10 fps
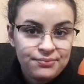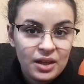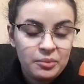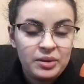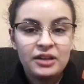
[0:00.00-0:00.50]

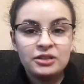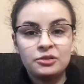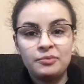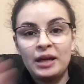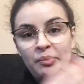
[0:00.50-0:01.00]
because of
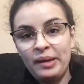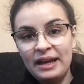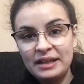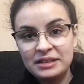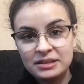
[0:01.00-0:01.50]
my
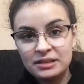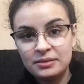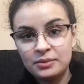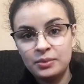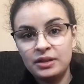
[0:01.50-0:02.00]
past
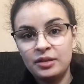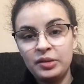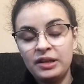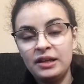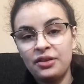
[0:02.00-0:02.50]
with the
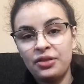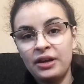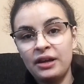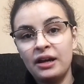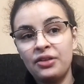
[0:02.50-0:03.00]
peeing
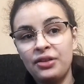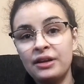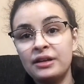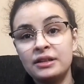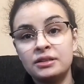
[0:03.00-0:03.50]
thing, I
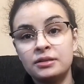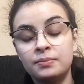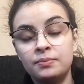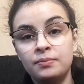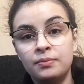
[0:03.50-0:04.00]
think it's
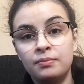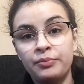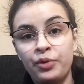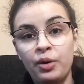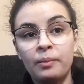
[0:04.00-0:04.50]

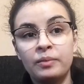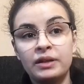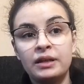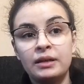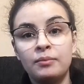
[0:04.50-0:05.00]

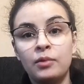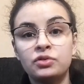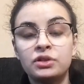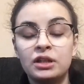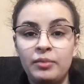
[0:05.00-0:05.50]
probably
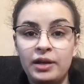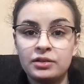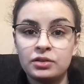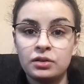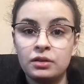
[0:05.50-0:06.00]
mostly
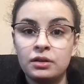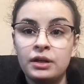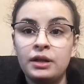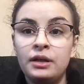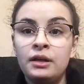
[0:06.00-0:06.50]
mental,
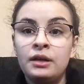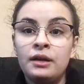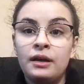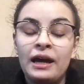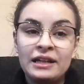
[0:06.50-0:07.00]

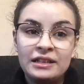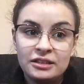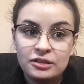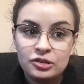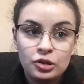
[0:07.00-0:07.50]
added
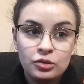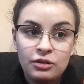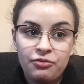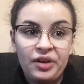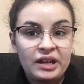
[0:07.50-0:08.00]
to the
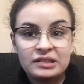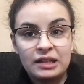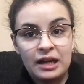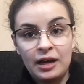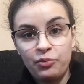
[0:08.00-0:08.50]
fact
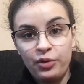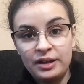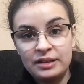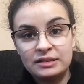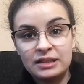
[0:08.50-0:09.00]
that I'm
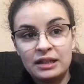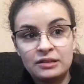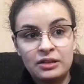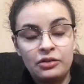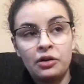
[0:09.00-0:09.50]
pregnant and
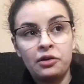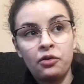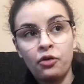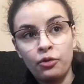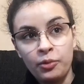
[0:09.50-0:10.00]
there are
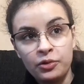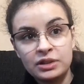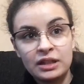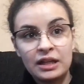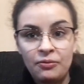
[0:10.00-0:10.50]
hormones
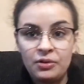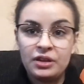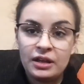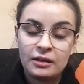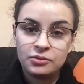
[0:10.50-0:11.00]
and
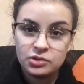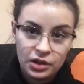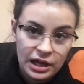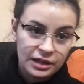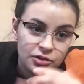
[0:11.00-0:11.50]
everything
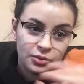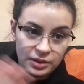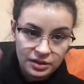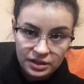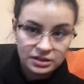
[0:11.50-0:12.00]
together
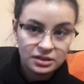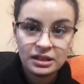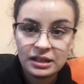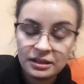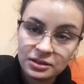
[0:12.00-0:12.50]
with this
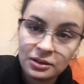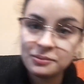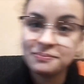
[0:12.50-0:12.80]
thing. So